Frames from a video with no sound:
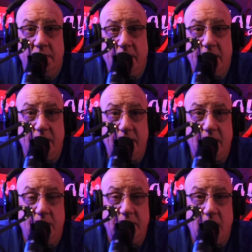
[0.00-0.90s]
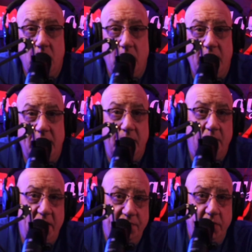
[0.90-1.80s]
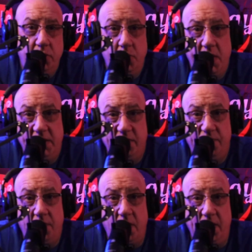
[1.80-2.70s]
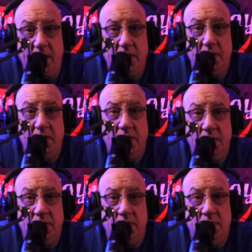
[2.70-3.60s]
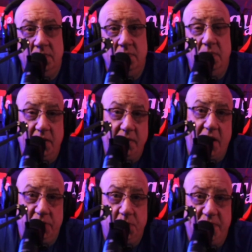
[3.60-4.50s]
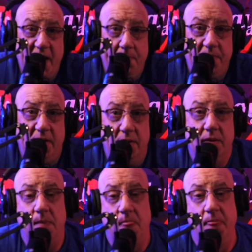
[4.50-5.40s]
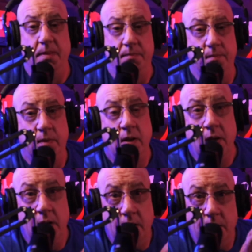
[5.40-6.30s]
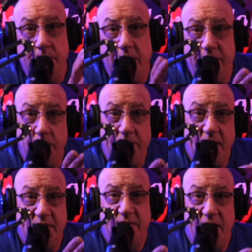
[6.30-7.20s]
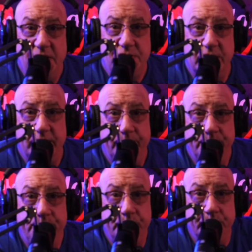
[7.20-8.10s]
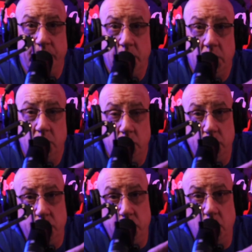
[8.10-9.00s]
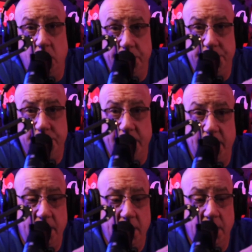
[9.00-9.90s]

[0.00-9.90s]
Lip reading: they're going to get what they want and they won't have to do anything for it. And that's what's happening. But if you pay attention to all this shit,